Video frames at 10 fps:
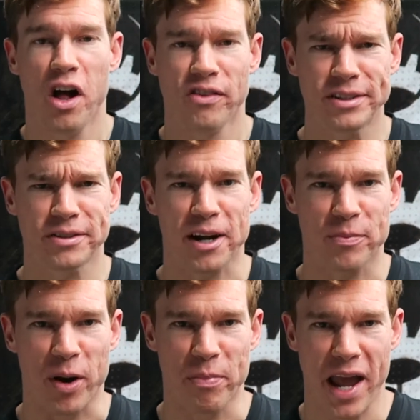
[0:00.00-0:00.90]
Let's talk
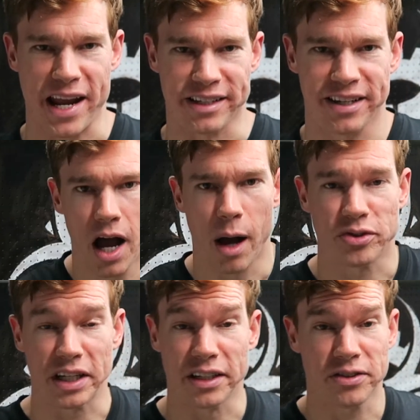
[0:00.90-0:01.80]
about paint. I was
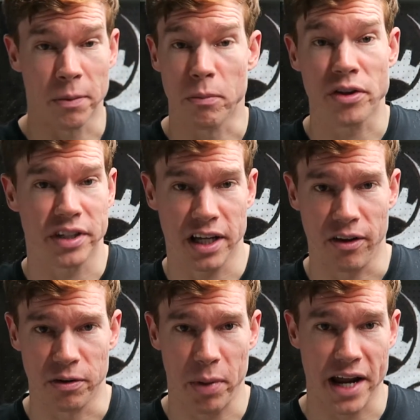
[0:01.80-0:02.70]
thinking some
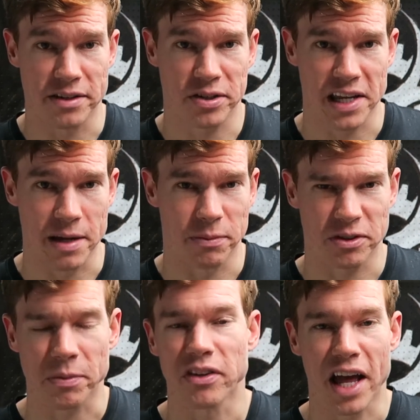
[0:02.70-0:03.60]
multicolored paint scheme,
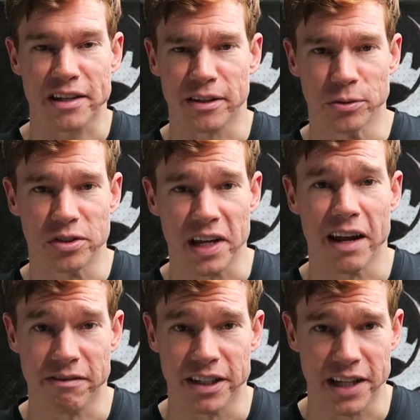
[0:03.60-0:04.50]
something like those Day
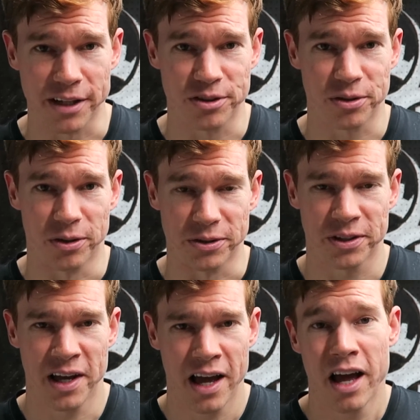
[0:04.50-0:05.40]
of the Dead skulls,
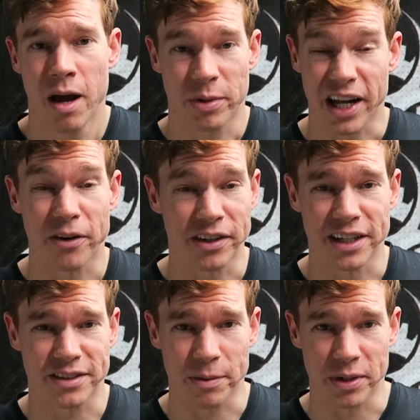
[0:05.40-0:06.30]
but then I
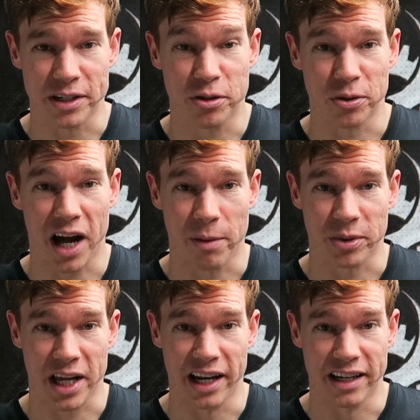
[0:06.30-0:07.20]
realized that'd be too
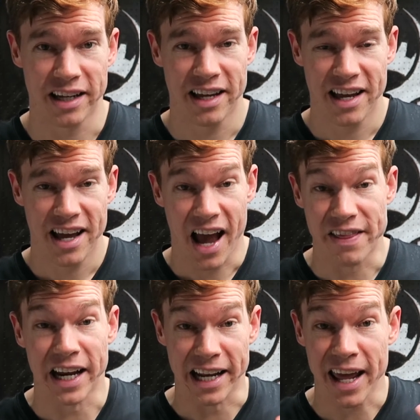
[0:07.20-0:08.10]
complicated.
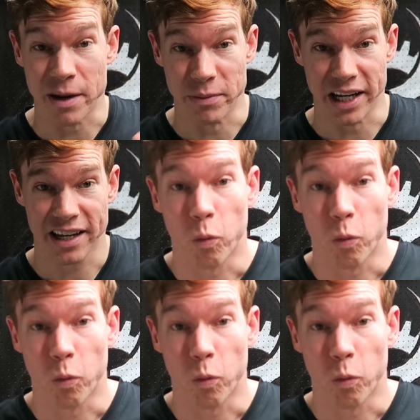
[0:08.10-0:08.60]
And then it hit me.